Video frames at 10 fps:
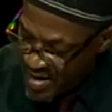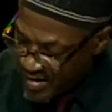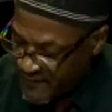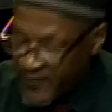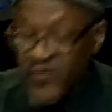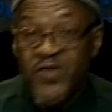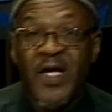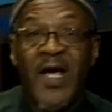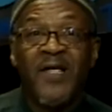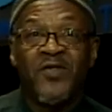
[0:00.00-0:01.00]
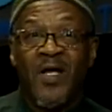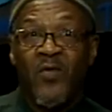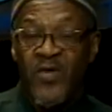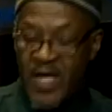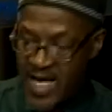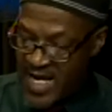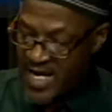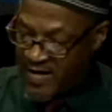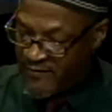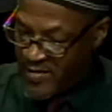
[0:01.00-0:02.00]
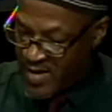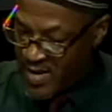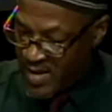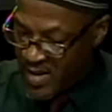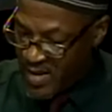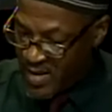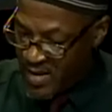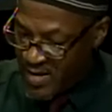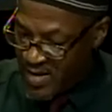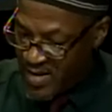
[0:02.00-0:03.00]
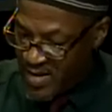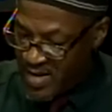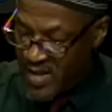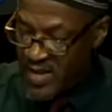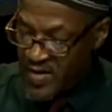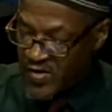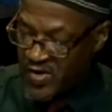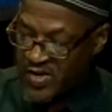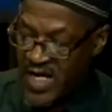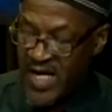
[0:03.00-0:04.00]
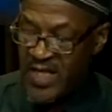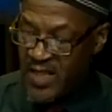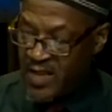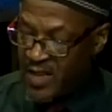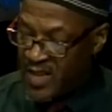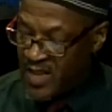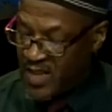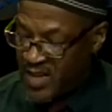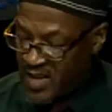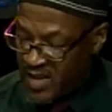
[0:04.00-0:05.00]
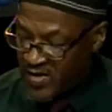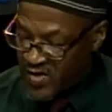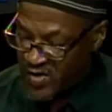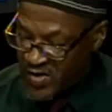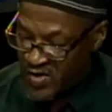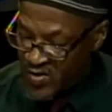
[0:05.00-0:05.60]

the first task that we have in our society is